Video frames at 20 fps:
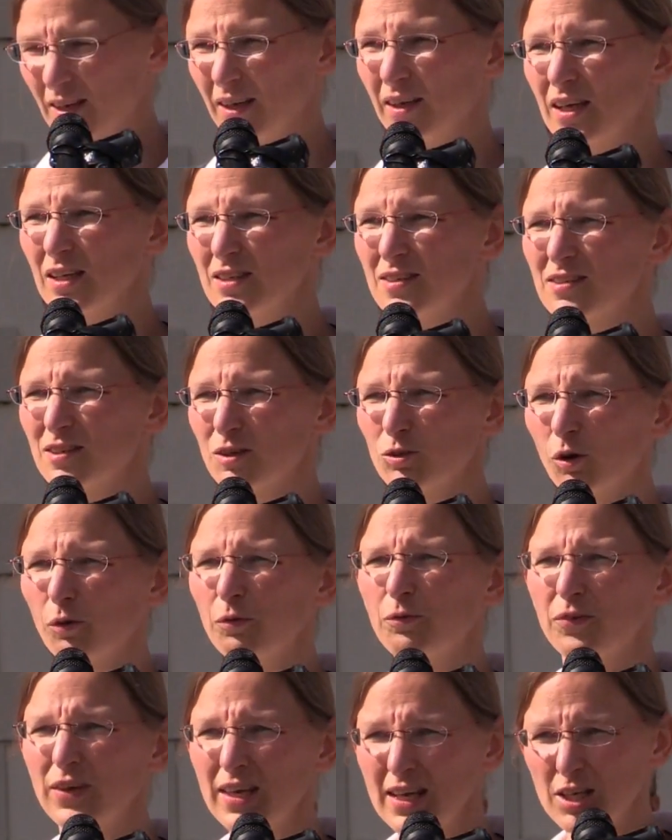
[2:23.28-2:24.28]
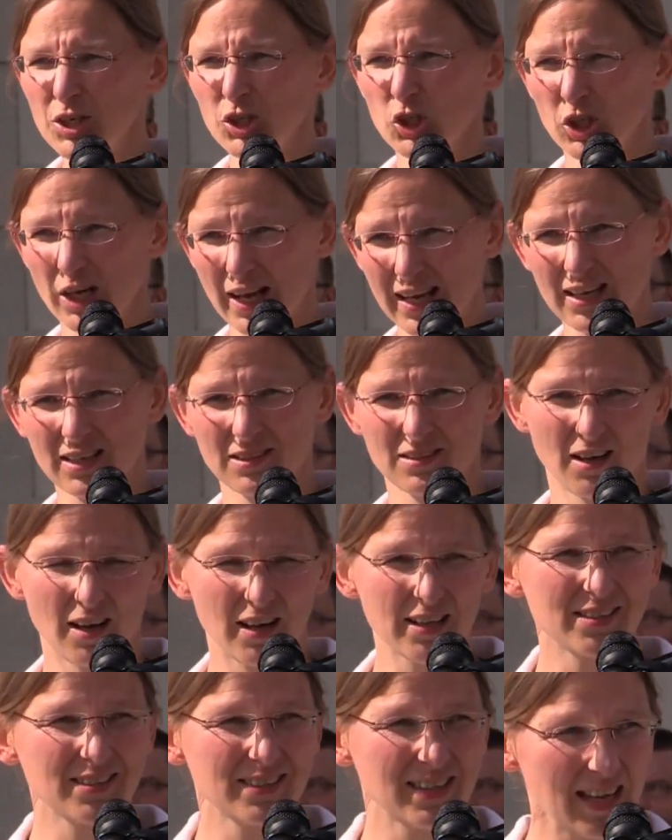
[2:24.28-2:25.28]
Then you will become
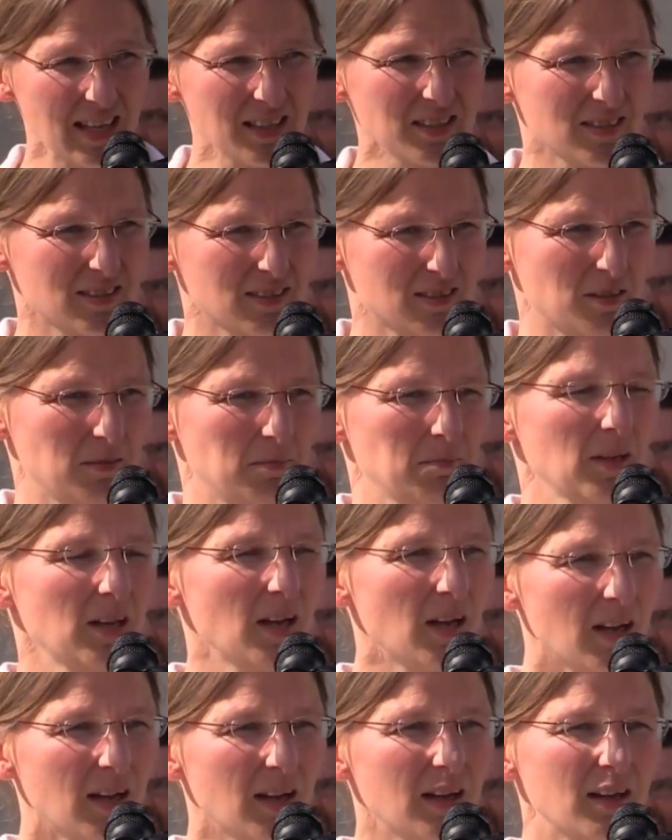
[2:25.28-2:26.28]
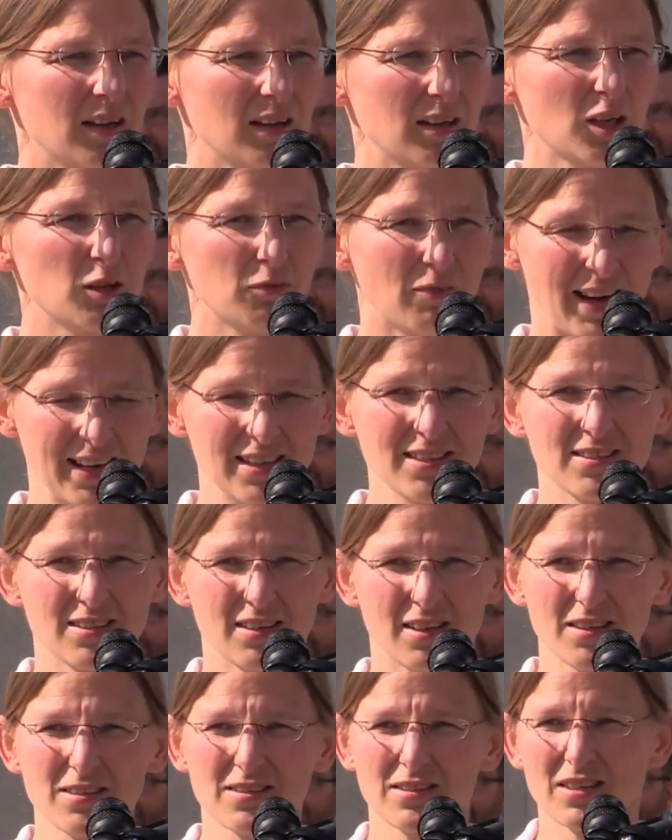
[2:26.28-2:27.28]
even more sick than now.
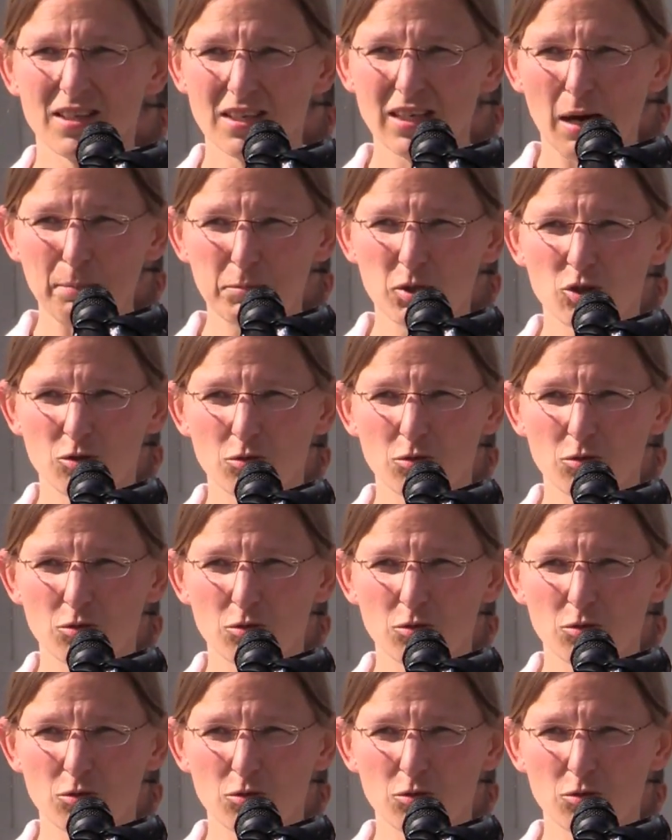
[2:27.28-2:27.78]
Listen to me.